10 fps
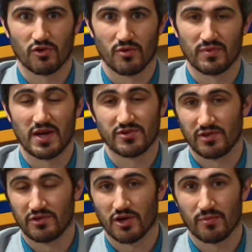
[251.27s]
not
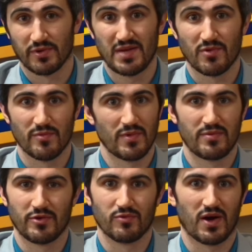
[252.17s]
only their corporate email, but
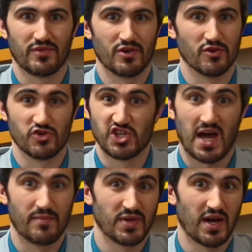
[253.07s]
maybe you want their
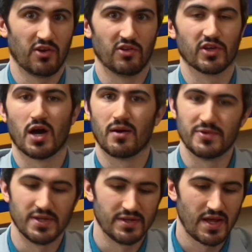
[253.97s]
job title, the
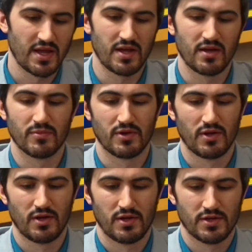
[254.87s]
company name.
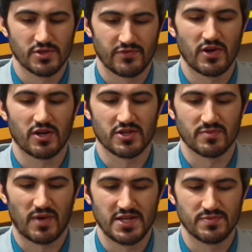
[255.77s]
So it's very
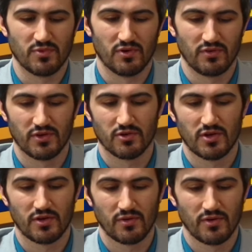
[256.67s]
customizable. They're going
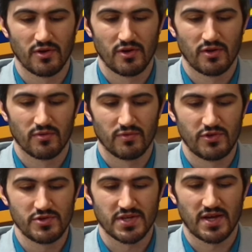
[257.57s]
to
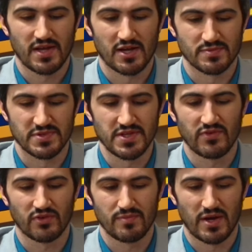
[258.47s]
reduce the headcount
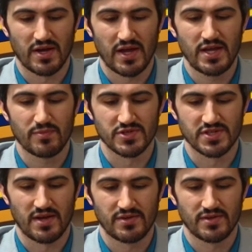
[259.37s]
specifically by
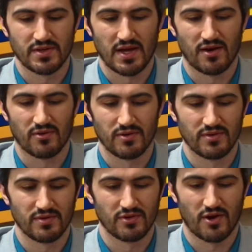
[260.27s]
8%. Now,
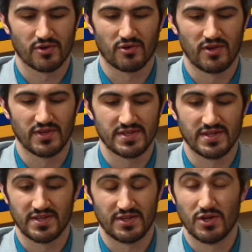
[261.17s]
the article on
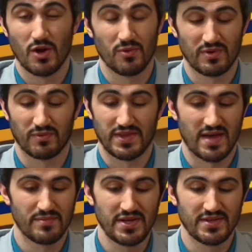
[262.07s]
LinkedIn didn't note what
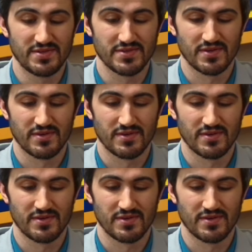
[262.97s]
that means,